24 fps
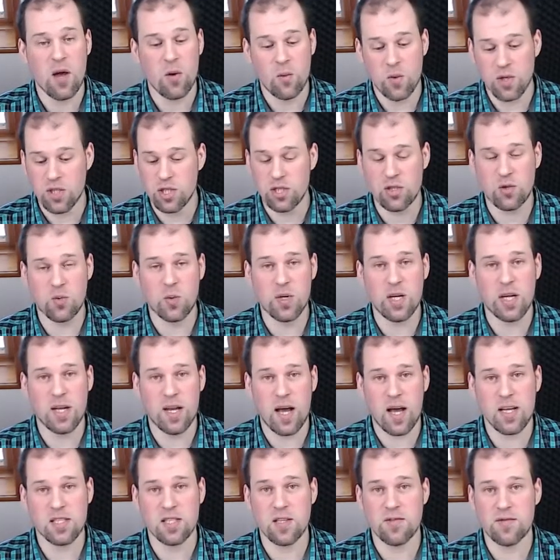which is really
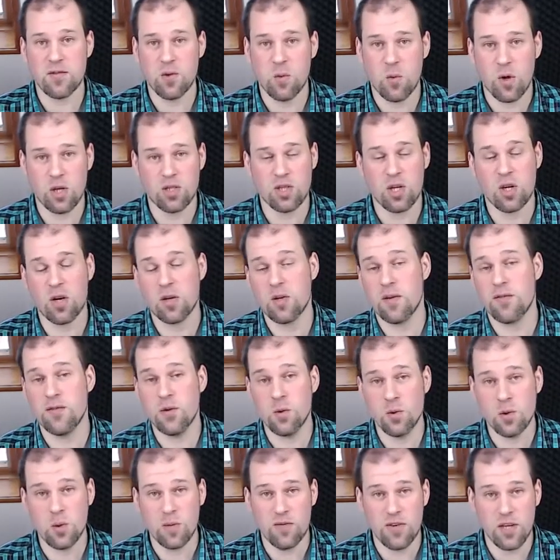nice if you watch a lot of
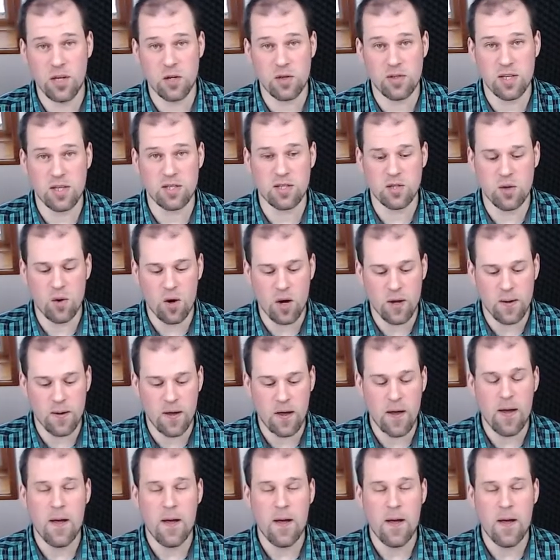YouTube videos and so on.